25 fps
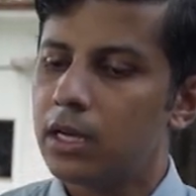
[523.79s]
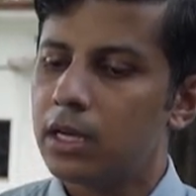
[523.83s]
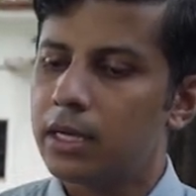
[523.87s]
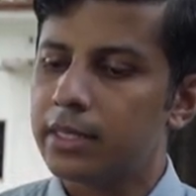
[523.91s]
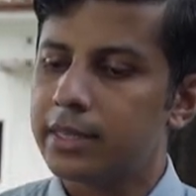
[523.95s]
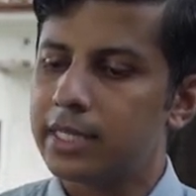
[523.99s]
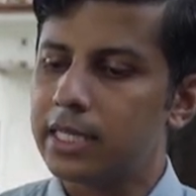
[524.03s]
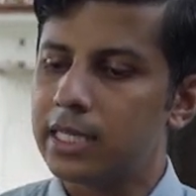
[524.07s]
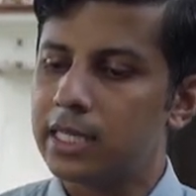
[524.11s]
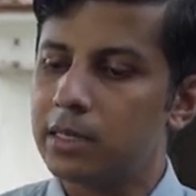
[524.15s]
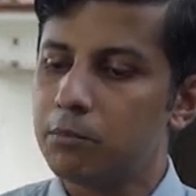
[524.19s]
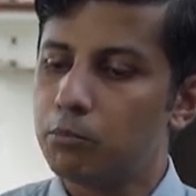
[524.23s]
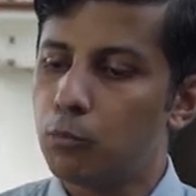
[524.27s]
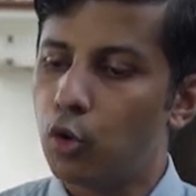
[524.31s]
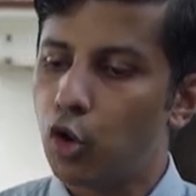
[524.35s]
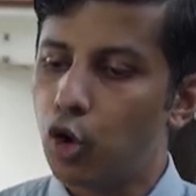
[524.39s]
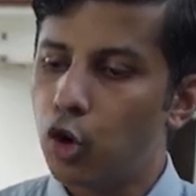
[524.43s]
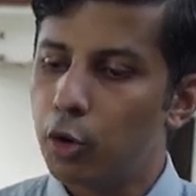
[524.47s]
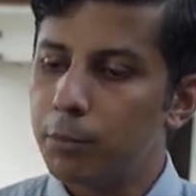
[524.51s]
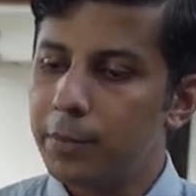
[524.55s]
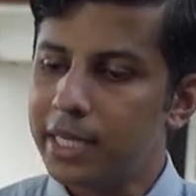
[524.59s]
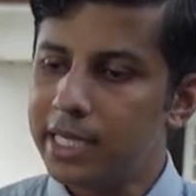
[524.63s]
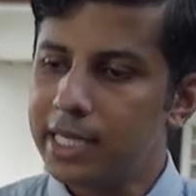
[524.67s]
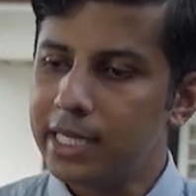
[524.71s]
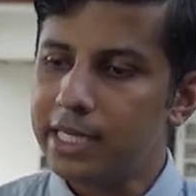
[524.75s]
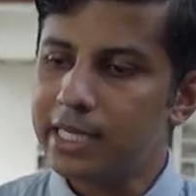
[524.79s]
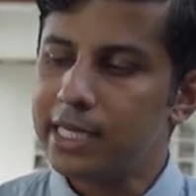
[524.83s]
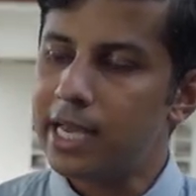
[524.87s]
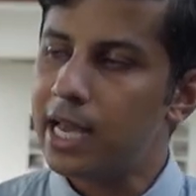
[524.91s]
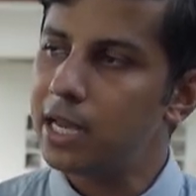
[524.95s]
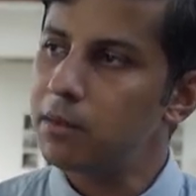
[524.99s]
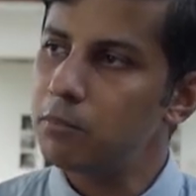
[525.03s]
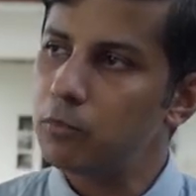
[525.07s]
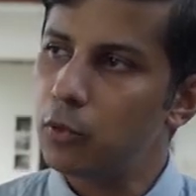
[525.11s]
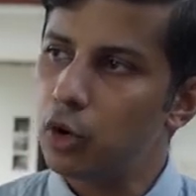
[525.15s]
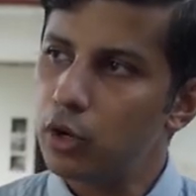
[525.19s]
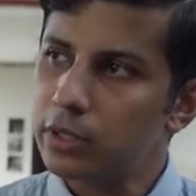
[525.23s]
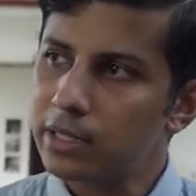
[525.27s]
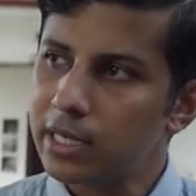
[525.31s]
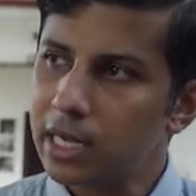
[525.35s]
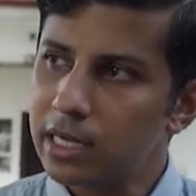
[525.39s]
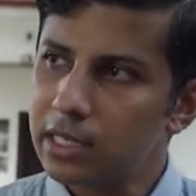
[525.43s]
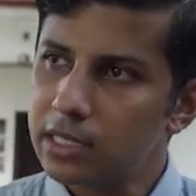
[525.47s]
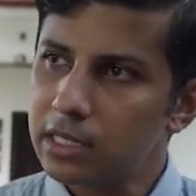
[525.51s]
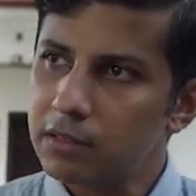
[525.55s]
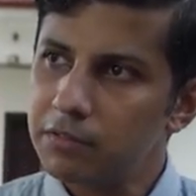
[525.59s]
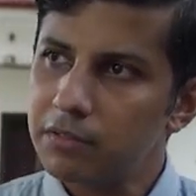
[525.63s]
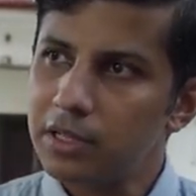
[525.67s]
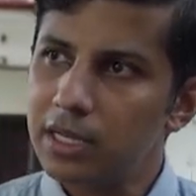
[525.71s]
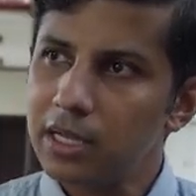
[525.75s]
the morbidity and
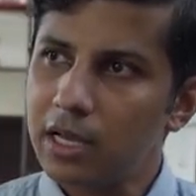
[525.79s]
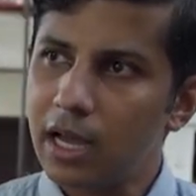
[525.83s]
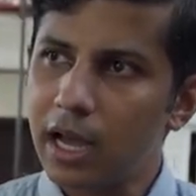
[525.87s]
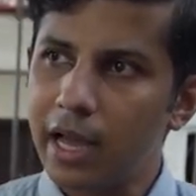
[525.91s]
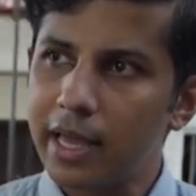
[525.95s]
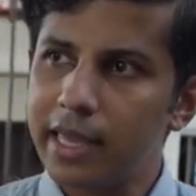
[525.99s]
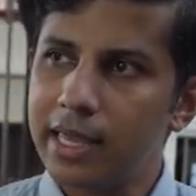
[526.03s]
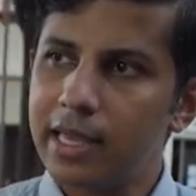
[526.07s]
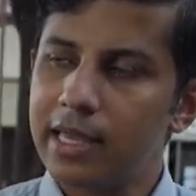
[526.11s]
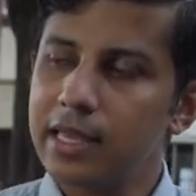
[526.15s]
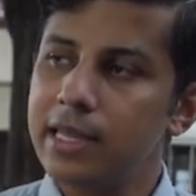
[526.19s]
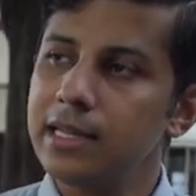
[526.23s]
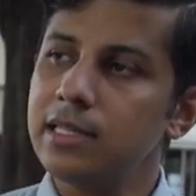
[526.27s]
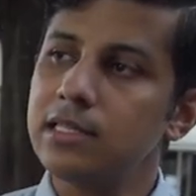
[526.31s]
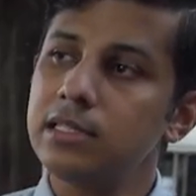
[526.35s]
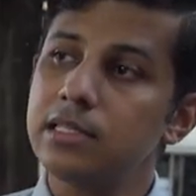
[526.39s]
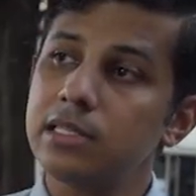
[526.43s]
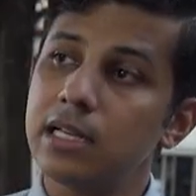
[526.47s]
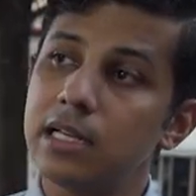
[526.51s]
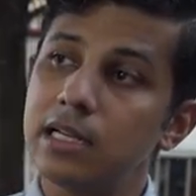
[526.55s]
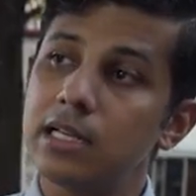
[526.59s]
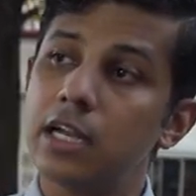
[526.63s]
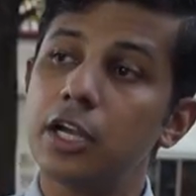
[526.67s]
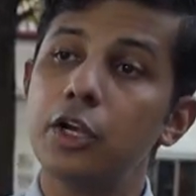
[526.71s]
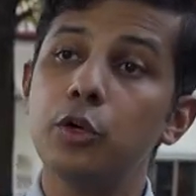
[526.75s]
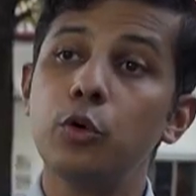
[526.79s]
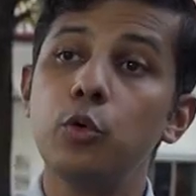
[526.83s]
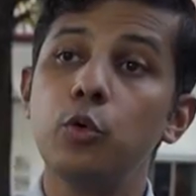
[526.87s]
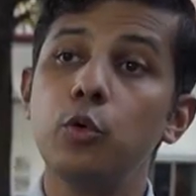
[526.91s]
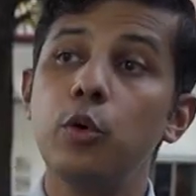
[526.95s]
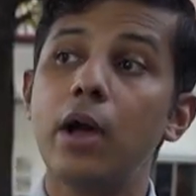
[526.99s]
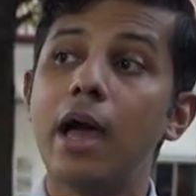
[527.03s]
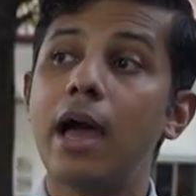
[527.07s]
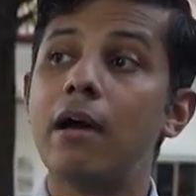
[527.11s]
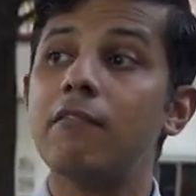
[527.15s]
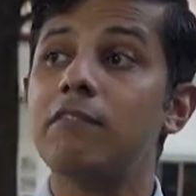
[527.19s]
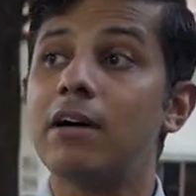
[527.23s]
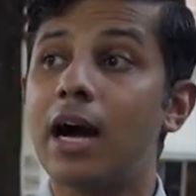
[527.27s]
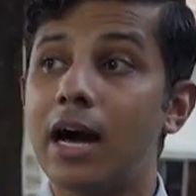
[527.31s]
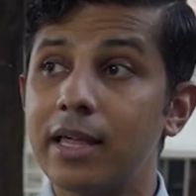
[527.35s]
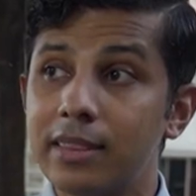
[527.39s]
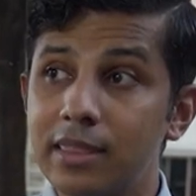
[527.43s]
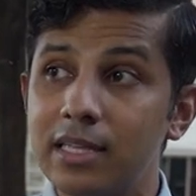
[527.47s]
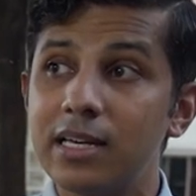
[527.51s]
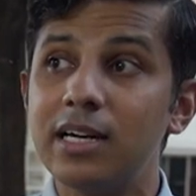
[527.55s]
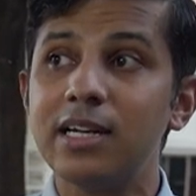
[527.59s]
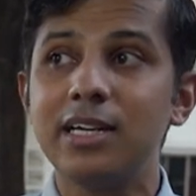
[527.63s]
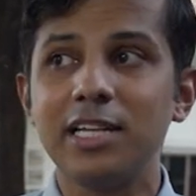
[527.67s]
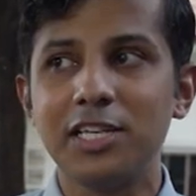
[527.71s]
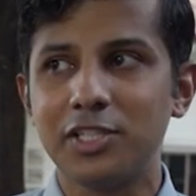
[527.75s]
mortality were higher in children who have
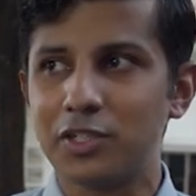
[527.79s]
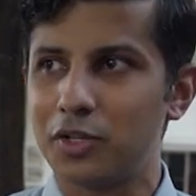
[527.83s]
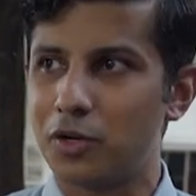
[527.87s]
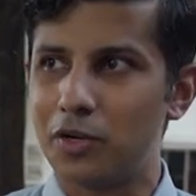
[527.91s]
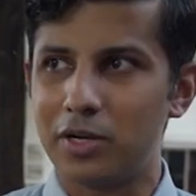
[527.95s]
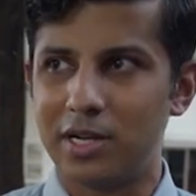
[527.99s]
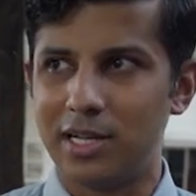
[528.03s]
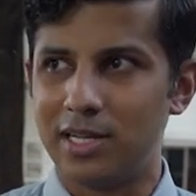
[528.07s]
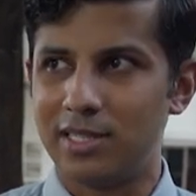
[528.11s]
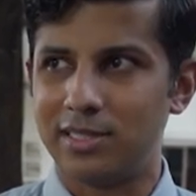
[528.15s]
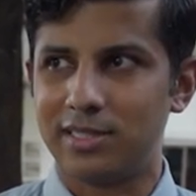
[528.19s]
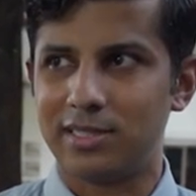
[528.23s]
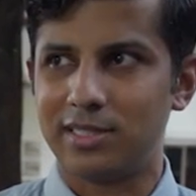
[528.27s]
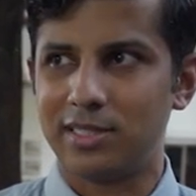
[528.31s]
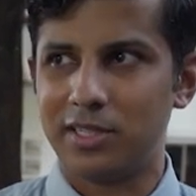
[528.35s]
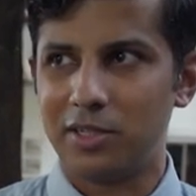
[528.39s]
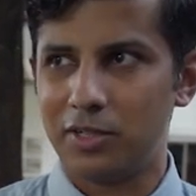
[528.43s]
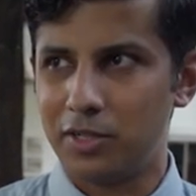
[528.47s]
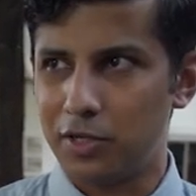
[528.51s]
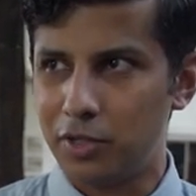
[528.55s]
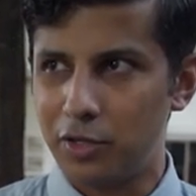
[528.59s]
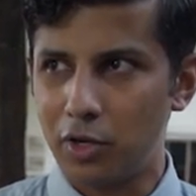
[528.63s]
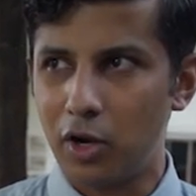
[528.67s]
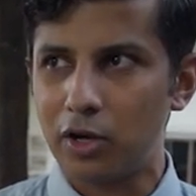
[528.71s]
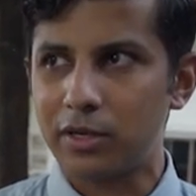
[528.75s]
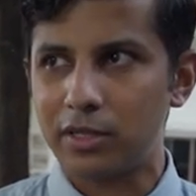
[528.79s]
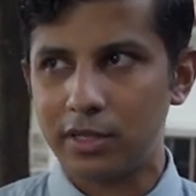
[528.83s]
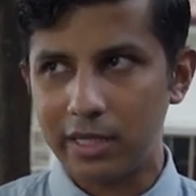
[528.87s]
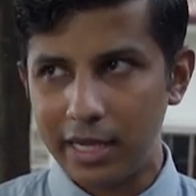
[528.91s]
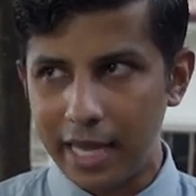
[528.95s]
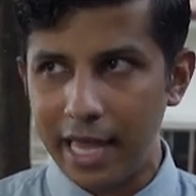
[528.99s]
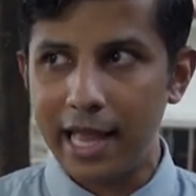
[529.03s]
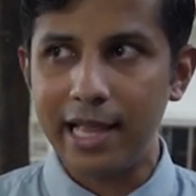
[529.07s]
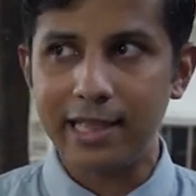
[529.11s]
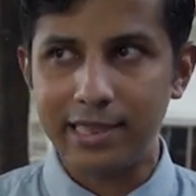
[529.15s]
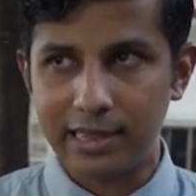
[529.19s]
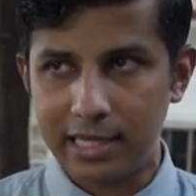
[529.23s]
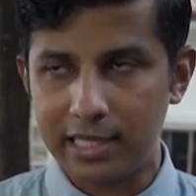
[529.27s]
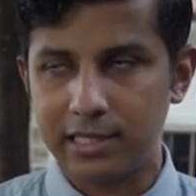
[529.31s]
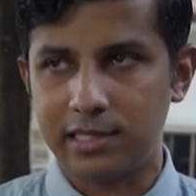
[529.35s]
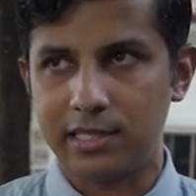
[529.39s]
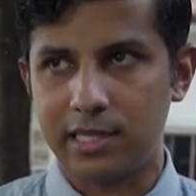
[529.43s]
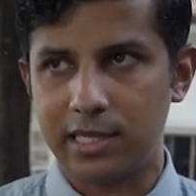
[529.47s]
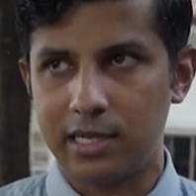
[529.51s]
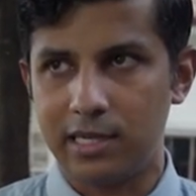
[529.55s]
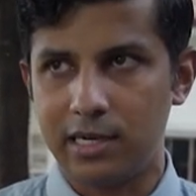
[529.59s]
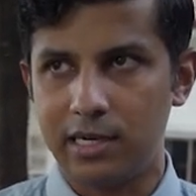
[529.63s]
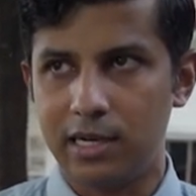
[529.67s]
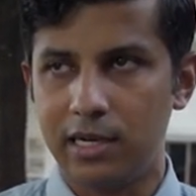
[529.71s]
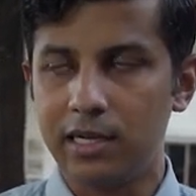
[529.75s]
other disorders, okay. not healthy
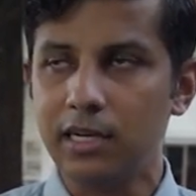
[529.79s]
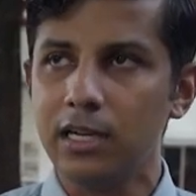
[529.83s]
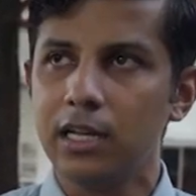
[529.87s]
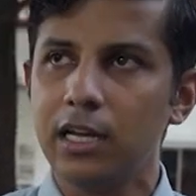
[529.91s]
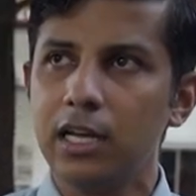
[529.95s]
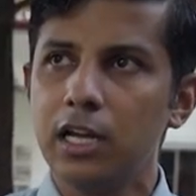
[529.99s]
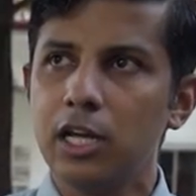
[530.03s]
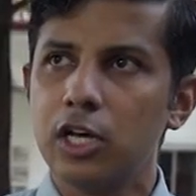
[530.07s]
children.